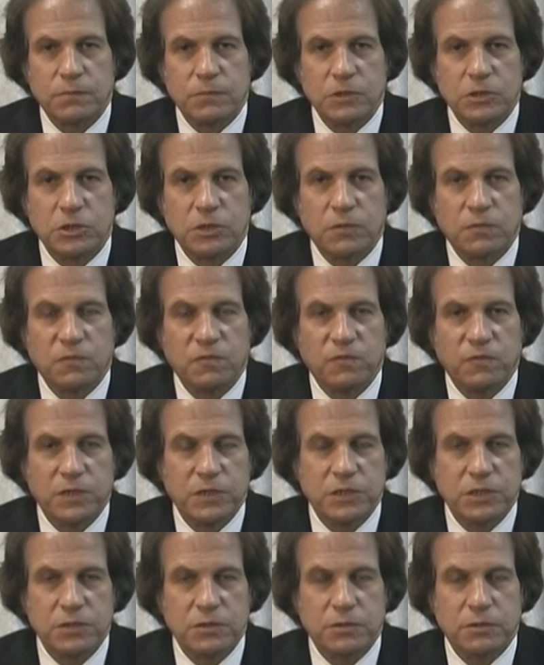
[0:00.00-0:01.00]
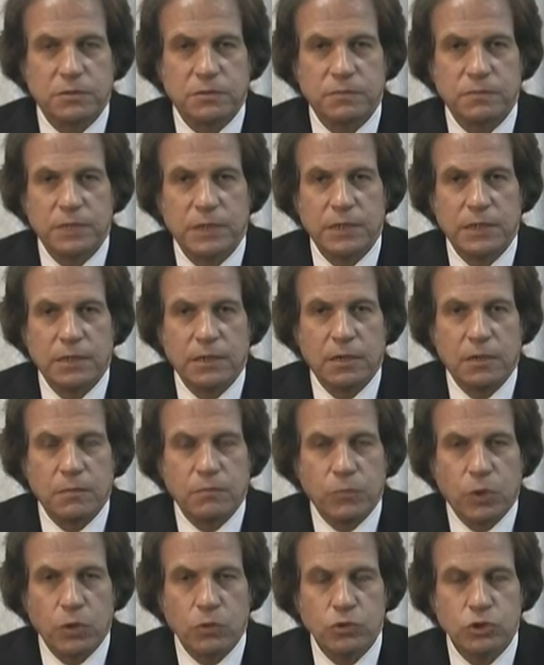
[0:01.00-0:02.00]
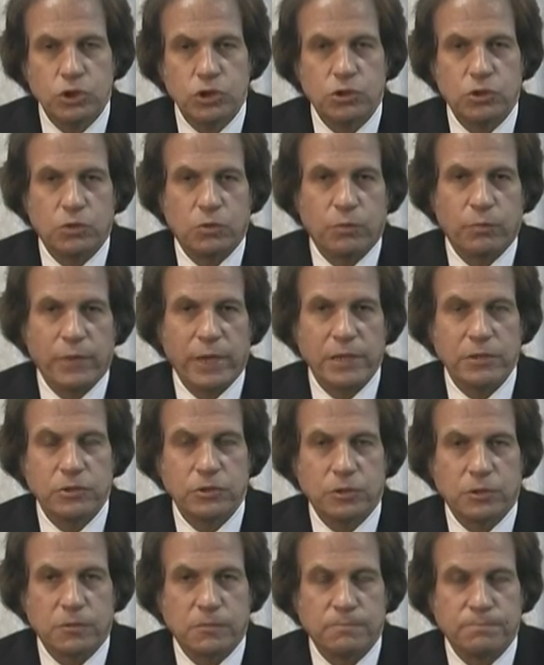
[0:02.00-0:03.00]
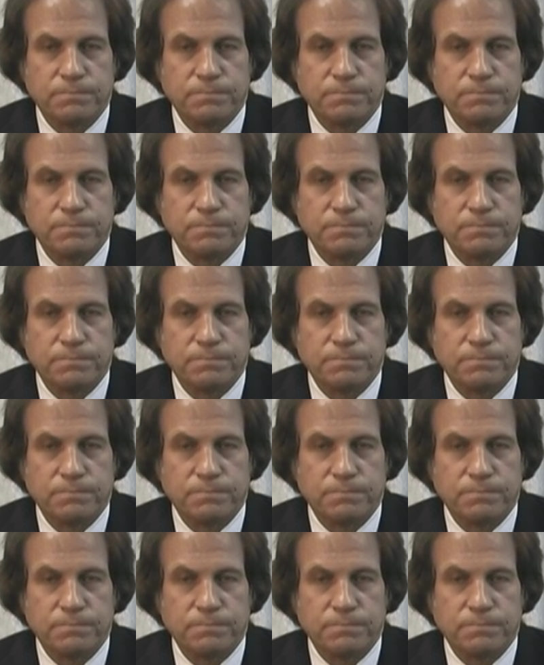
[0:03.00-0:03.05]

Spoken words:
So physical, emotional, mental.